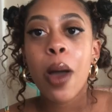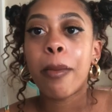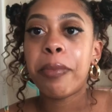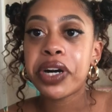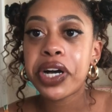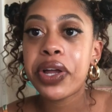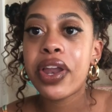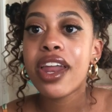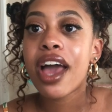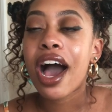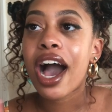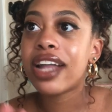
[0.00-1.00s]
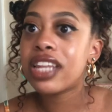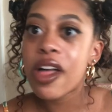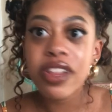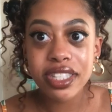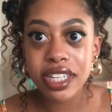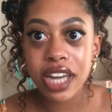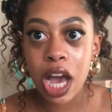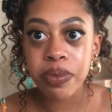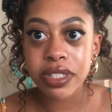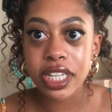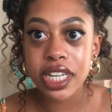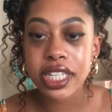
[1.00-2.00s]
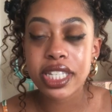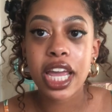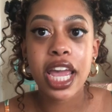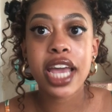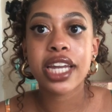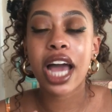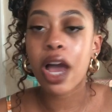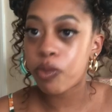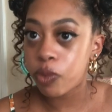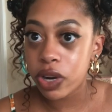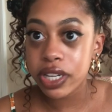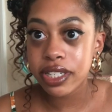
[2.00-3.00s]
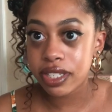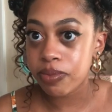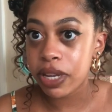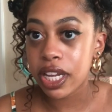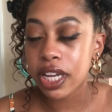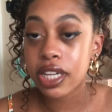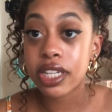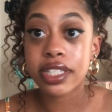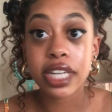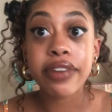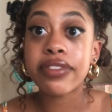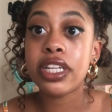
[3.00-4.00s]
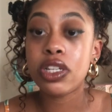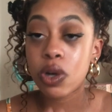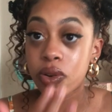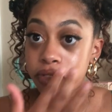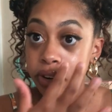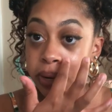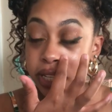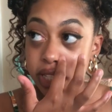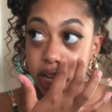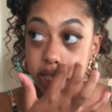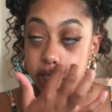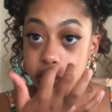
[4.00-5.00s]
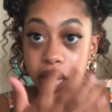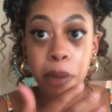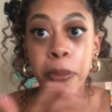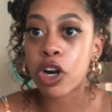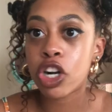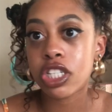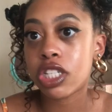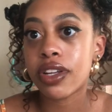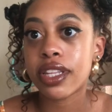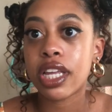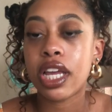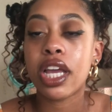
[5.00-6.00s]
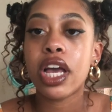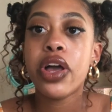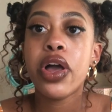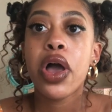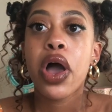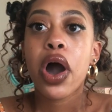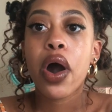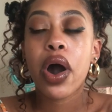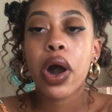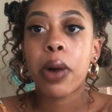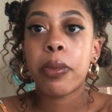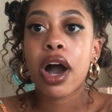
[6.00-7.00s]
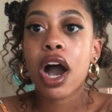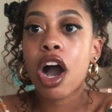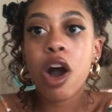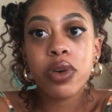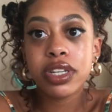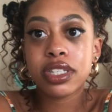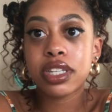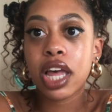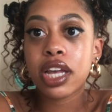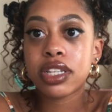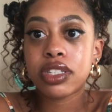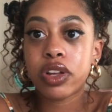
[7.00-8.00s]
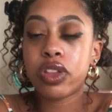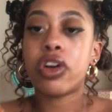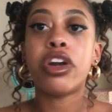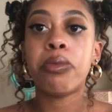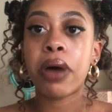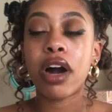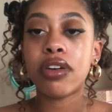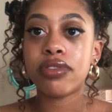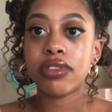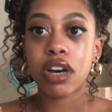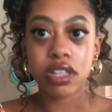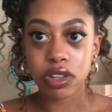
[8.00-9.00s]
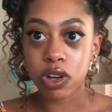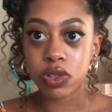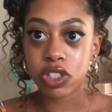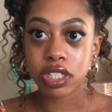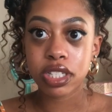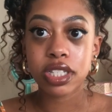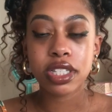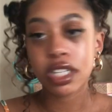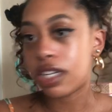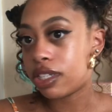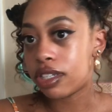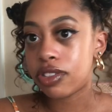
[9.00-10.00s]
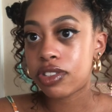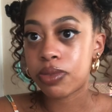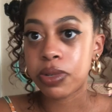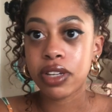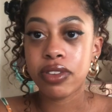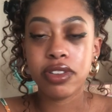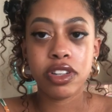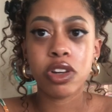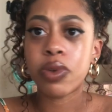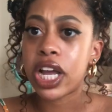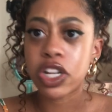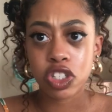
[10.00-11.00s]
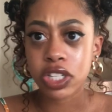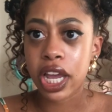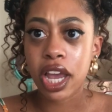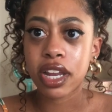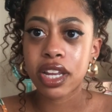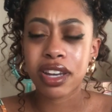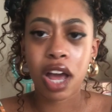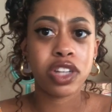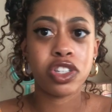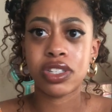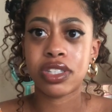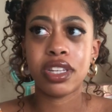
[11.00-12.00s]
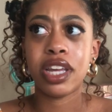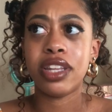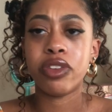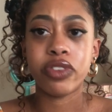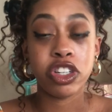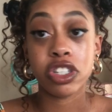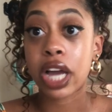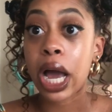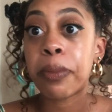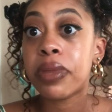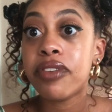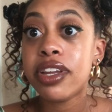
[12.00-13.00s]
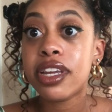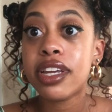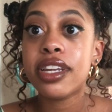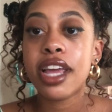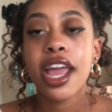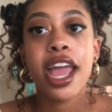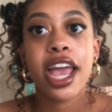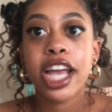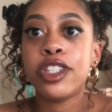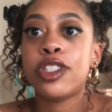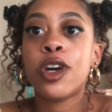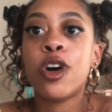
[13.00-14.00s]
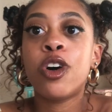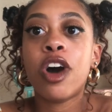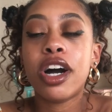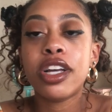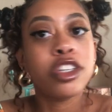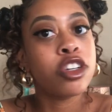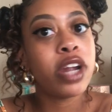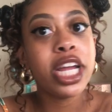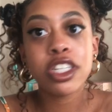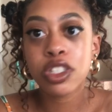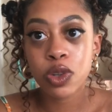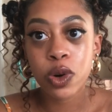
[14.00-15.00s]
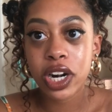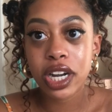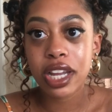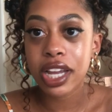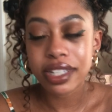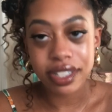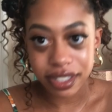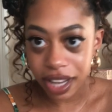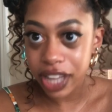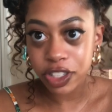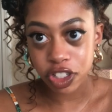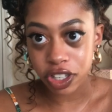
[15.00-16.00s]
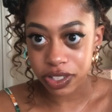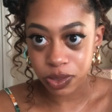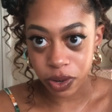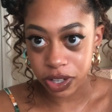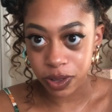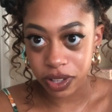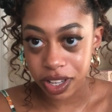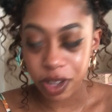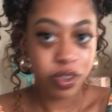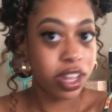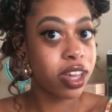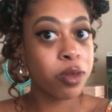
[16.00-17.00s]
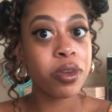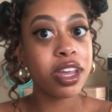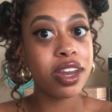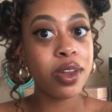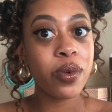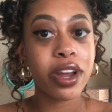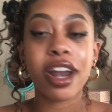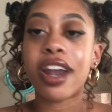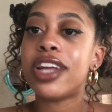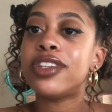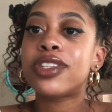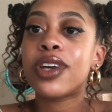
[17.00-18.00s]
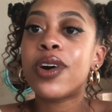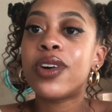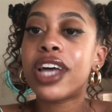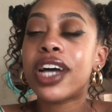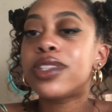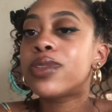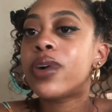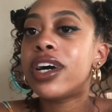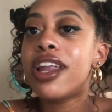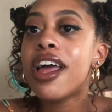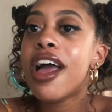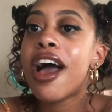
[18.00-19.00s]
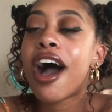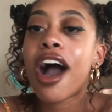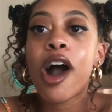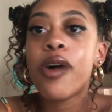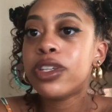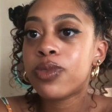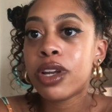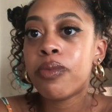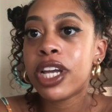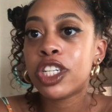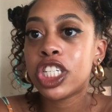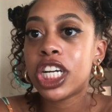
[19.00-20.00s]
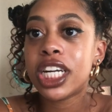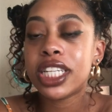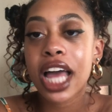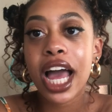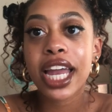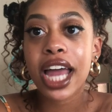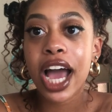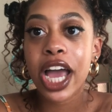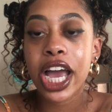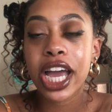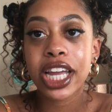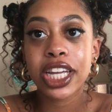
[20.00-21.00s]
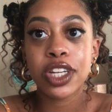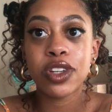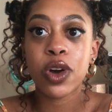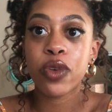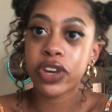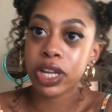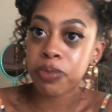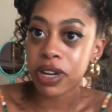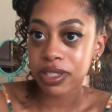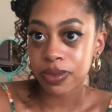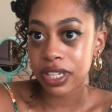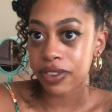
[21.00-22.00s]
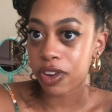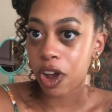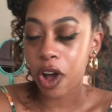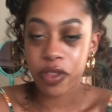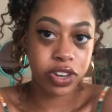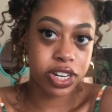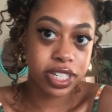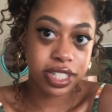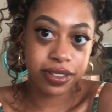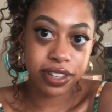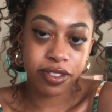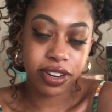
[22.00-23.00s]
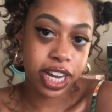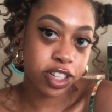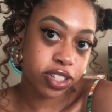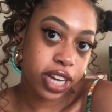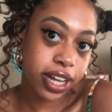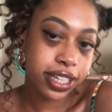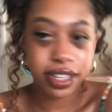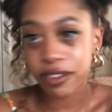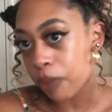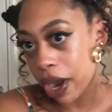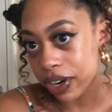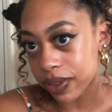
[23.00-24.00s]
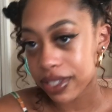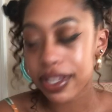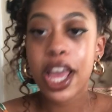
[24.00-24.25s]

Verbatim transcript: But I love the synopsis and I wanted to make it definitely known for my just like a personal thing. Um, I always like to learn about other cultures and to be, you know, educated, not just in the region I'm living in. And so it's a great story. It's not just where you live. It can be anywhere. And so that's what I always want to make sure that I, you know, read books from different authors of different nationalities, different backgrounds.